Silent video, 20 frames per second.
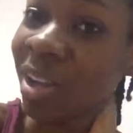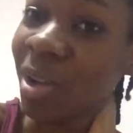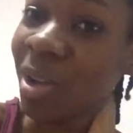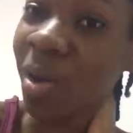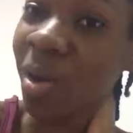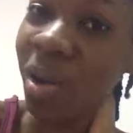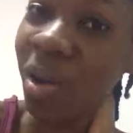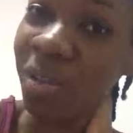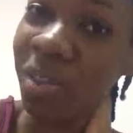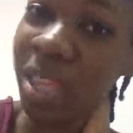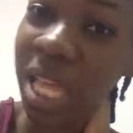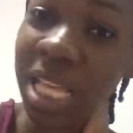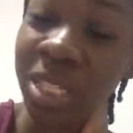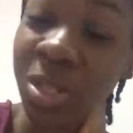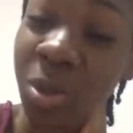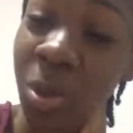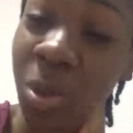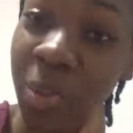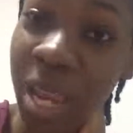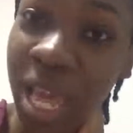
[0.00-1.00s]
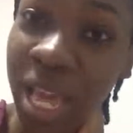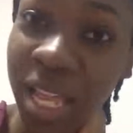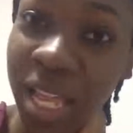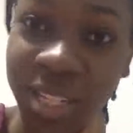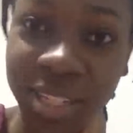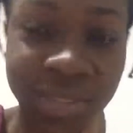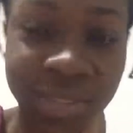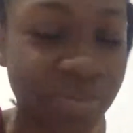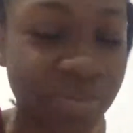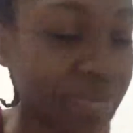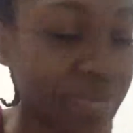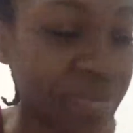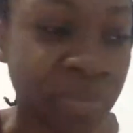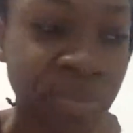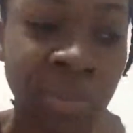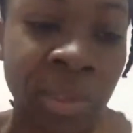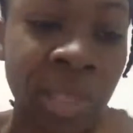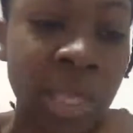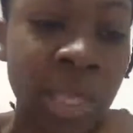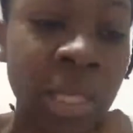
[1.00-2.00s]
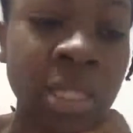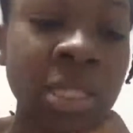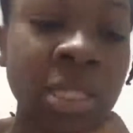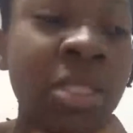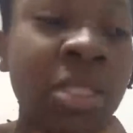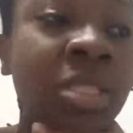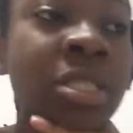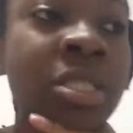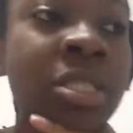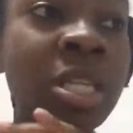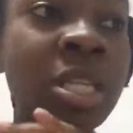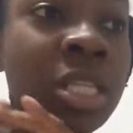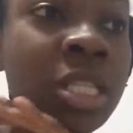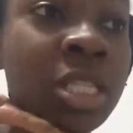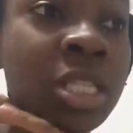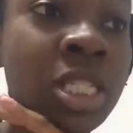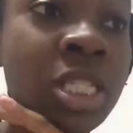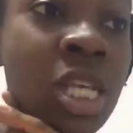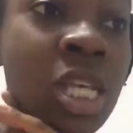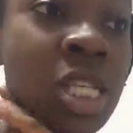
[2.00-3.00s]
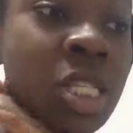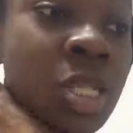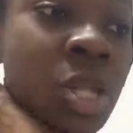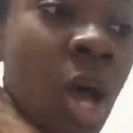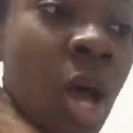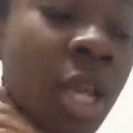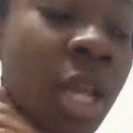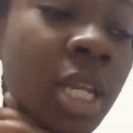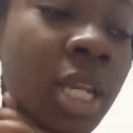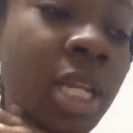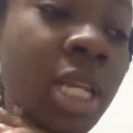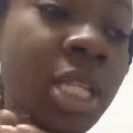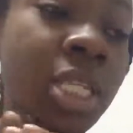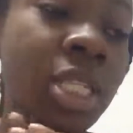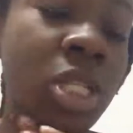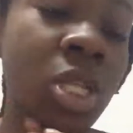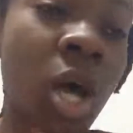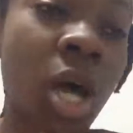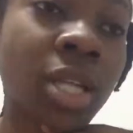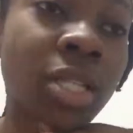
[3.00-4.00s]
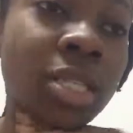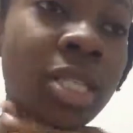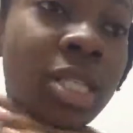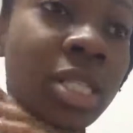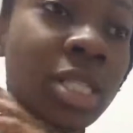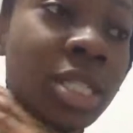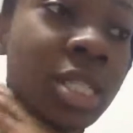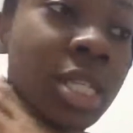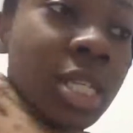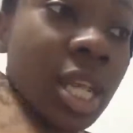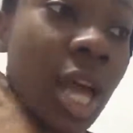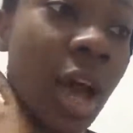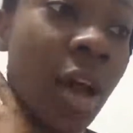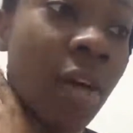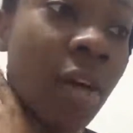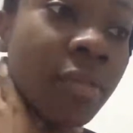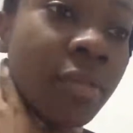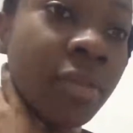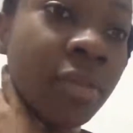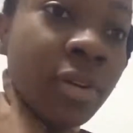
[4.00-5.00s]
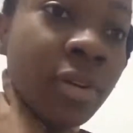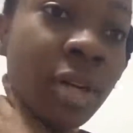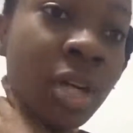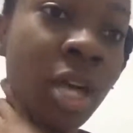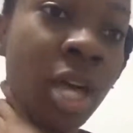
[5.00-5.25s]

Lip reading: If that's your plan, it's not just enough.